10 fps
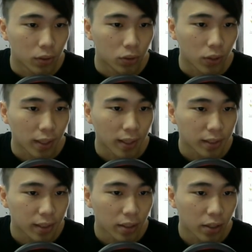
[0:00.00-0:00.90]
So I
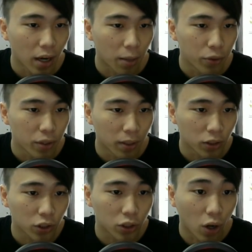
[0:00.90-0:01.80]
guess here you are pretty much
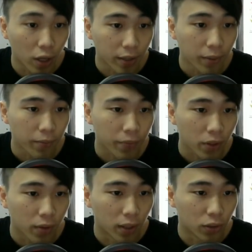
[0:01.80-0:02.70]
stalling,
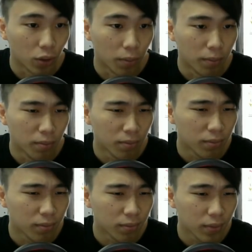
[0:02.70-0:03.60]
right? So
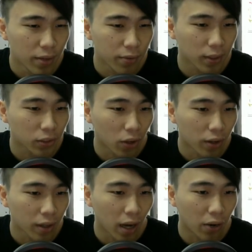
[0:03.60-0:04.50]
if you're
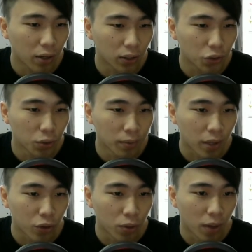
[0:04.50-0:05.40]
stalling, I'll assume
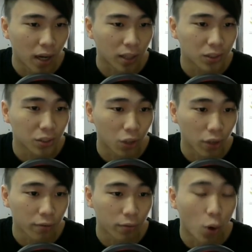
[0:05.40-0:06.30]
that you are
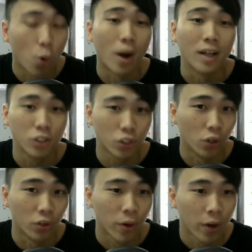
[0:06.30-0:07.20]
stalling for Huang
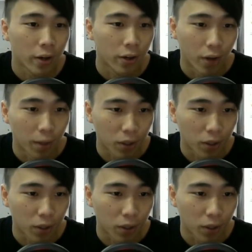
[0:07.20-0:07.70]
Zhong, right?